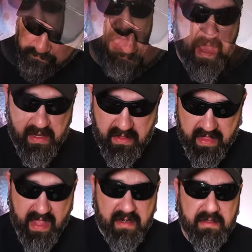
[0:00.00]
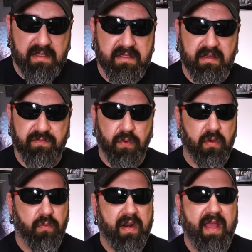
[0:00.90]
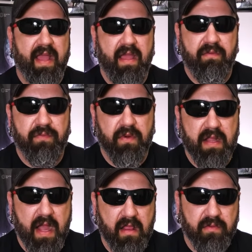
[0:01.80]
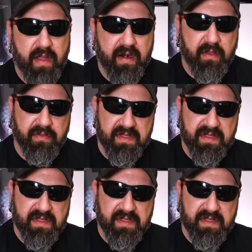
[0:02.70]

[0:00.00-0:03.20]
And that does it for what I have for Colorado.